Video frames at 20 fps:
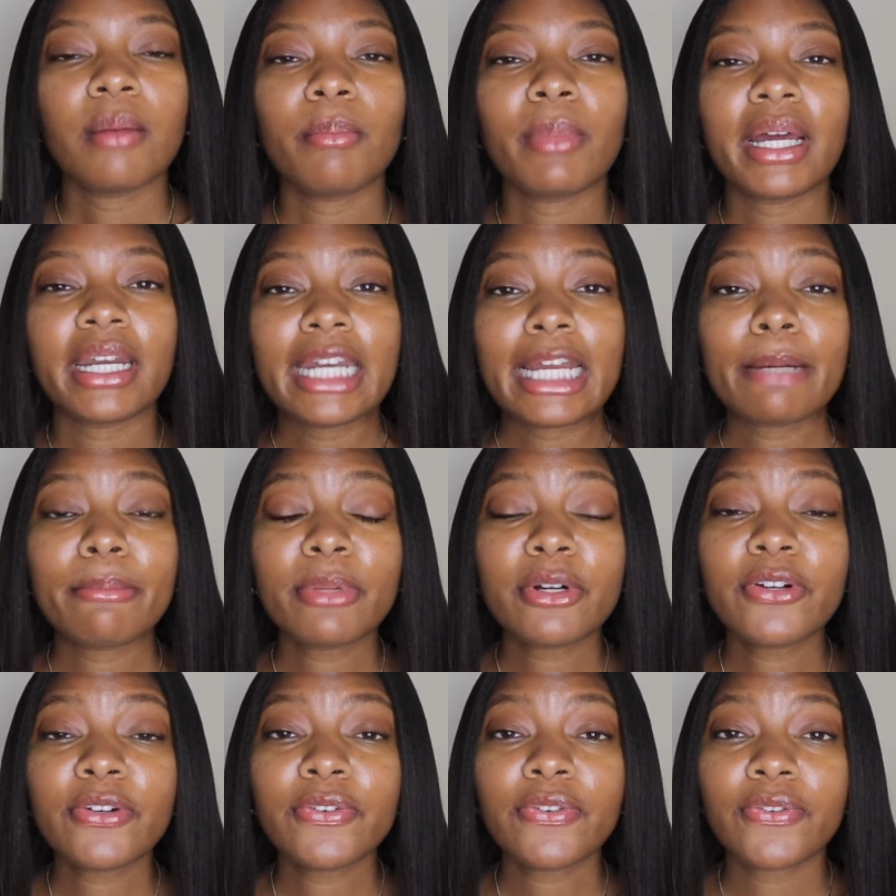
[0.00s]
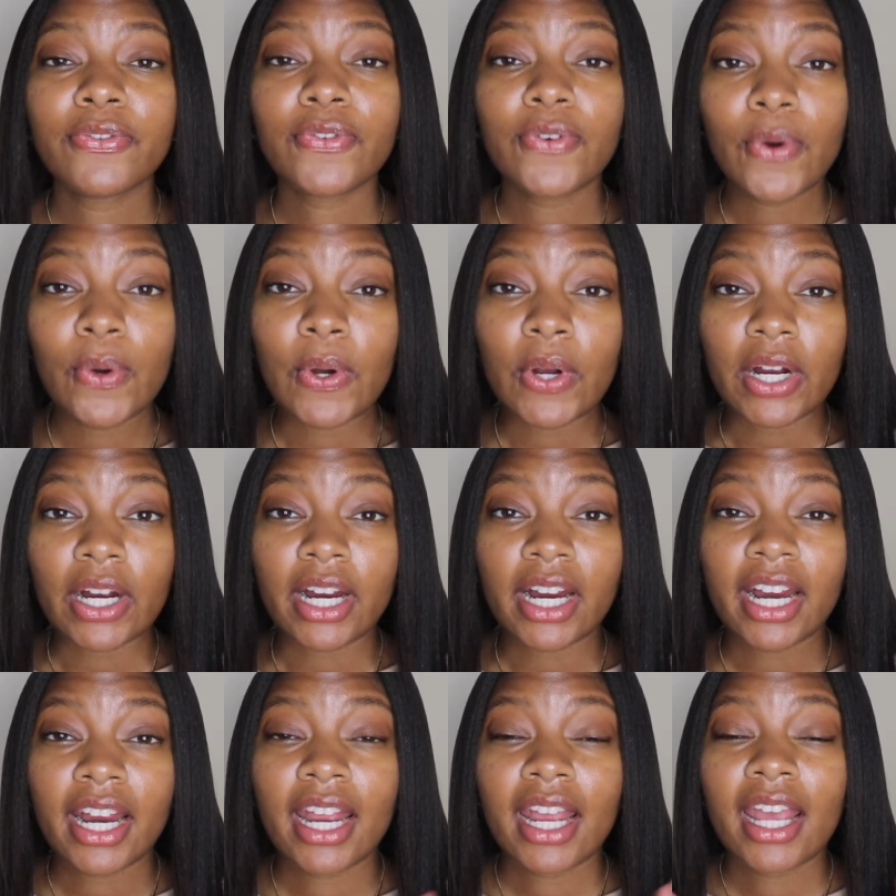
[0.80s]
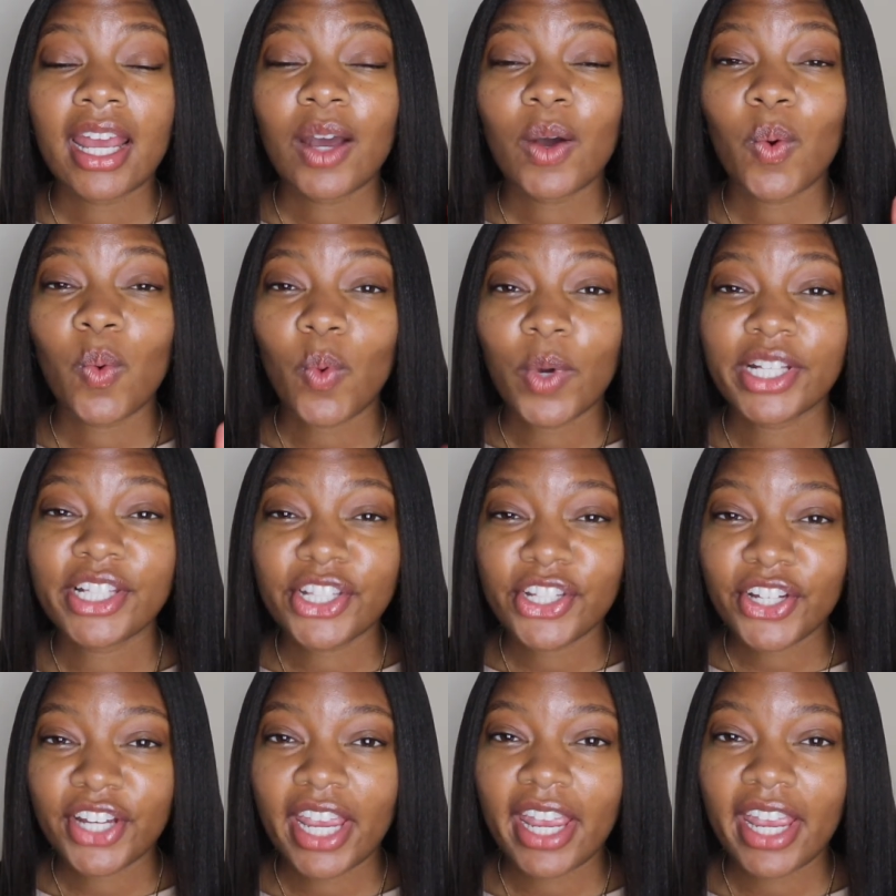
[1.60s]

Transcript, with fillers: My number four winter